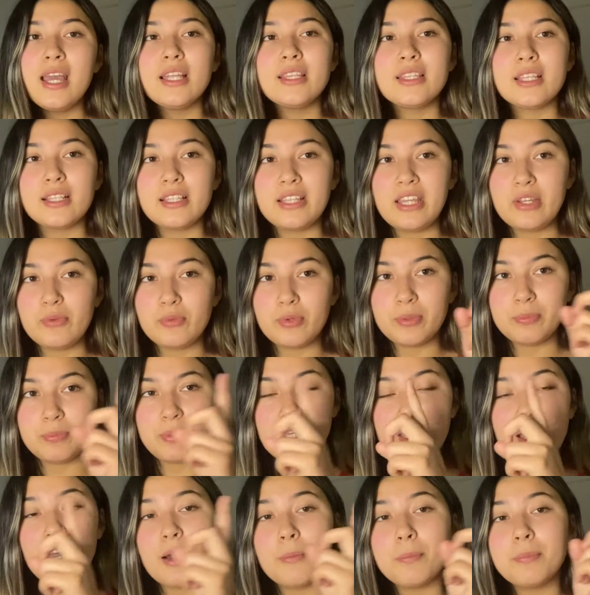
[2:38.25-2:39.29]
The link will
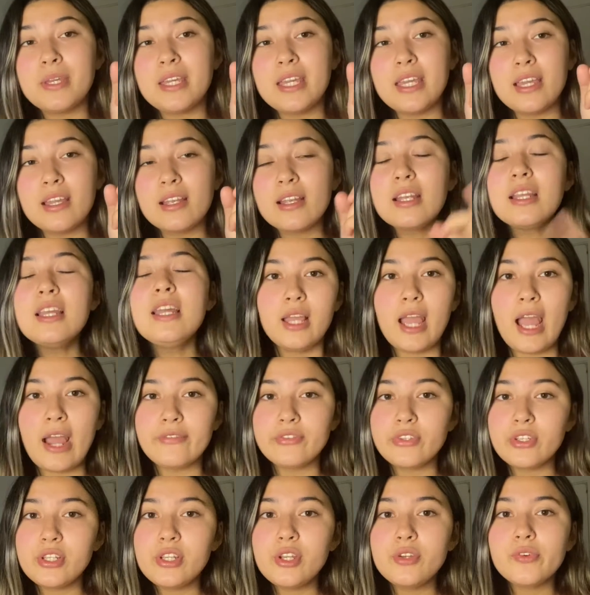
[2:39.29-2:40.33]
be up here.
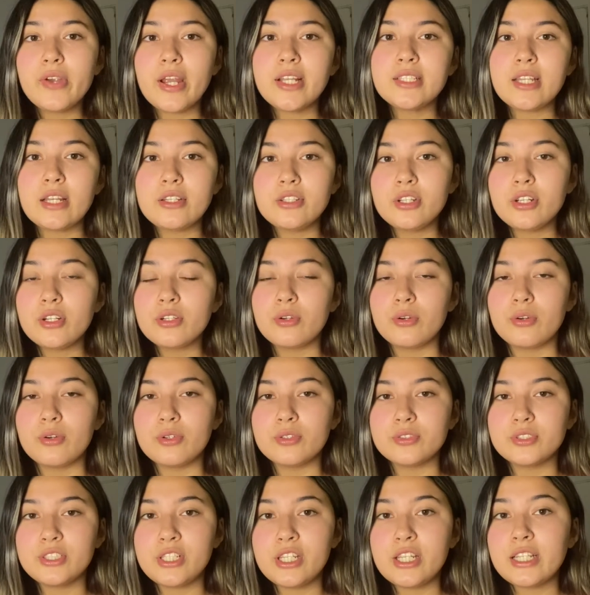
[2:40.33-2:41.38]
After you write down your
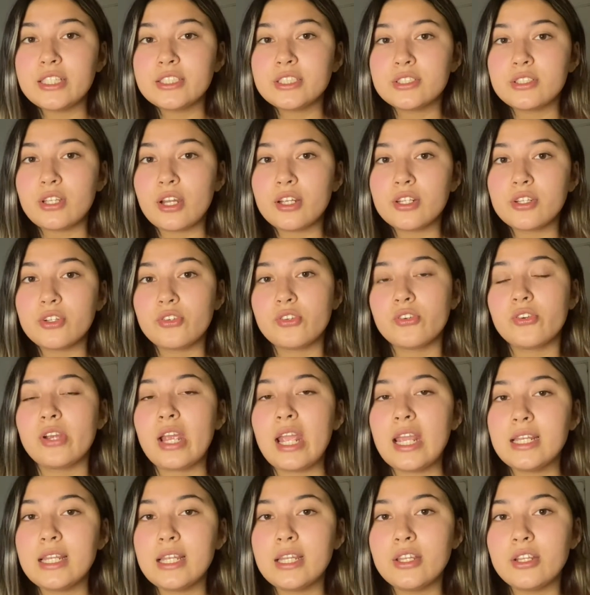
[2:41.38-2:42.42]
goals, you can start
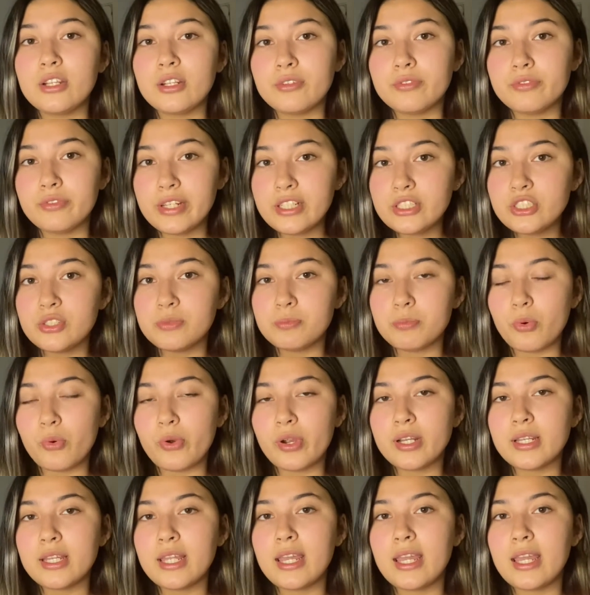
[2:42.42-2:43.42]
creating your vision board.